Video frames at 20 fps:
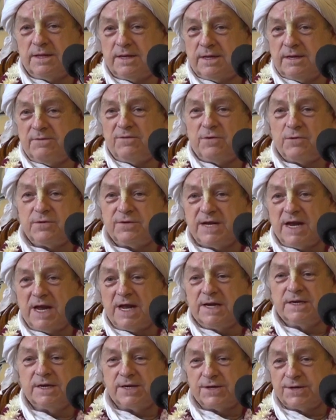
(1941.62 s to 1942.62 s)
the devotee
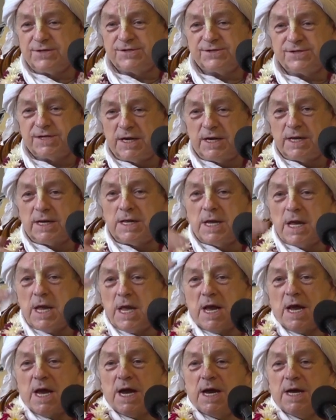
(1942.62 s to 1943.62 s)
and Krishna,
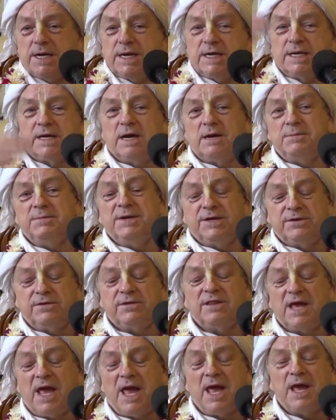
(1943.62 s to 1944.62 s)
and it coming to
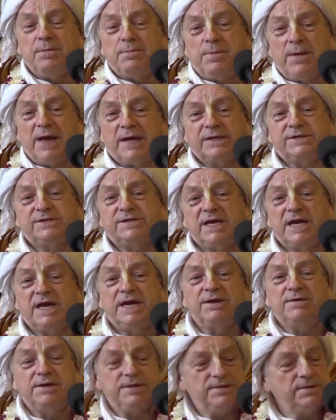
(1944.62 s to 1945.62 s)
the apex
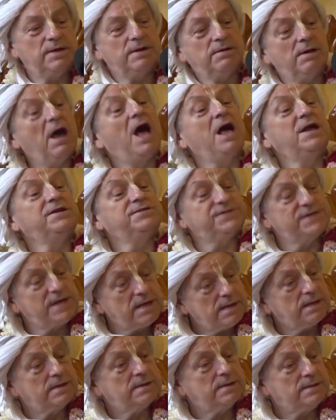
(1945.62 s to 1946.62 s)
here in the
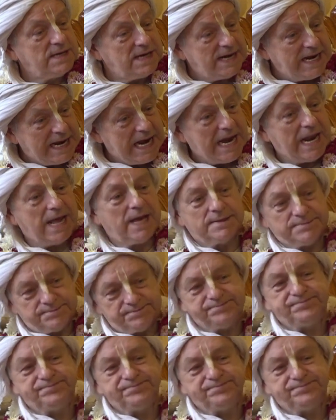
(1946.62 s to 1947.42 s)
rasa leela.